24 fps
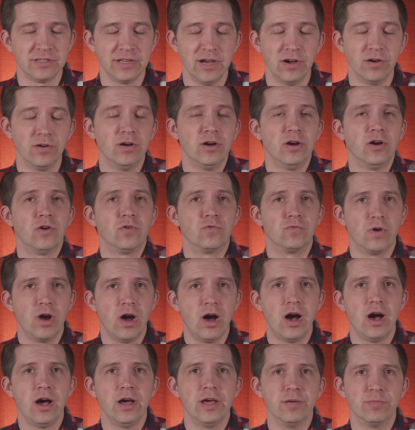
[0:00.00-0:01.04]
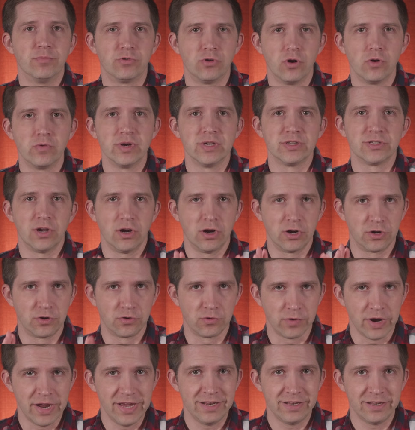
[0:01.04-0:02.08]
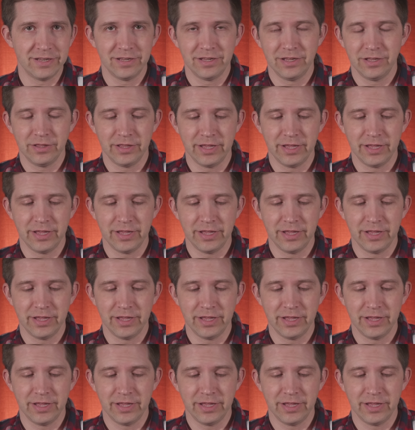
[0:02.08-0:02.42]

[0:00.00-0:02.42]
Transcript: Now, RAW and ProRes are great.